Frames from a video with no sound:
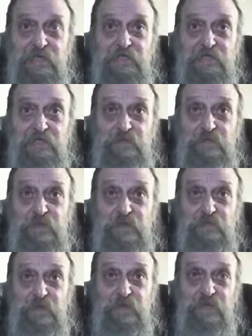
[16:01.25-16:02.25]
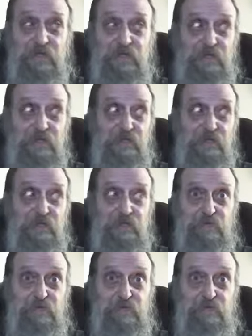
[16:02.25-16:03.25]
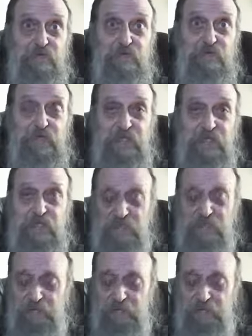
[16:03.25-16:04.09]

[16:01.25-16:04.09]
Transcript: the people on the earth would be